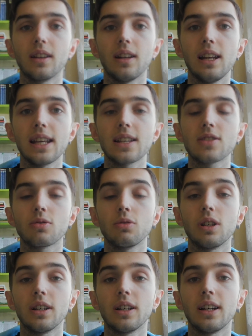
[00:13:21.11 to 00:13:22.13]
links to
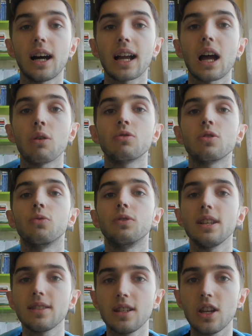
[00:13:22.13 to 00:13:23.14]
the accounts of
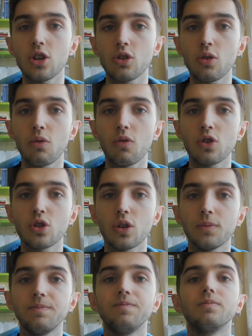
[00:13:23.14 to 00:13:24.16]
Destination Eurovision